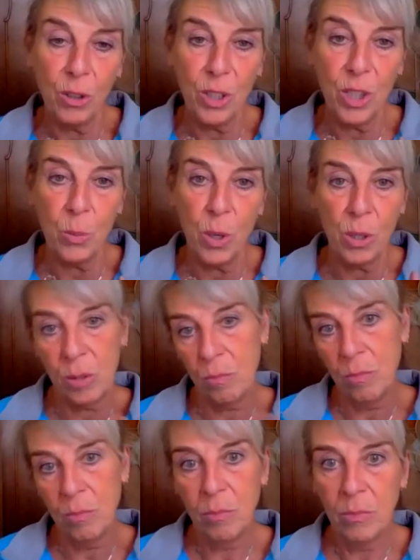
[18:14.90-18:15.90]
this was,
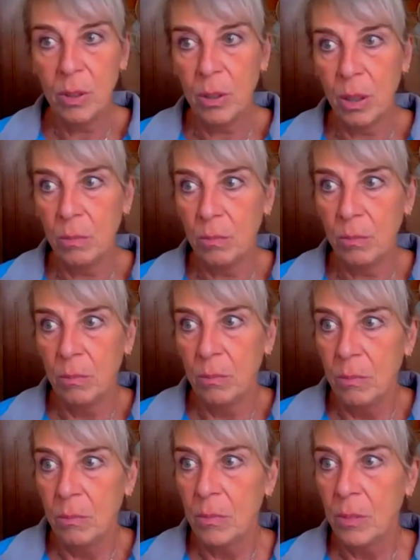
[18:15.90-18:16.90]
you know,
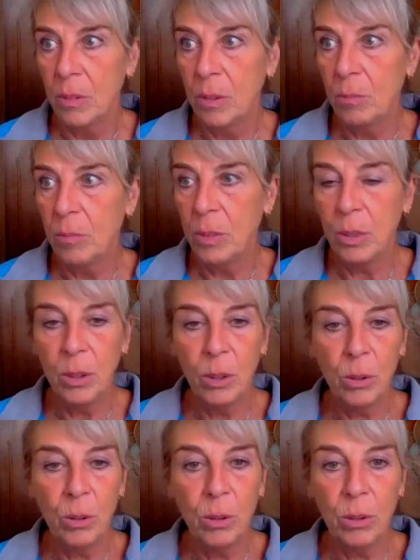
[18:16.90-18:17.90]
you
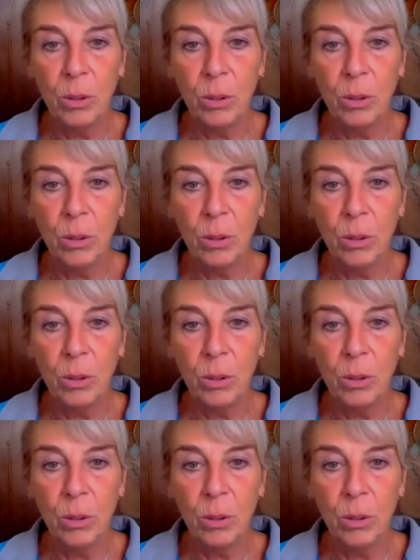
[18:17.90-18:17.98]
could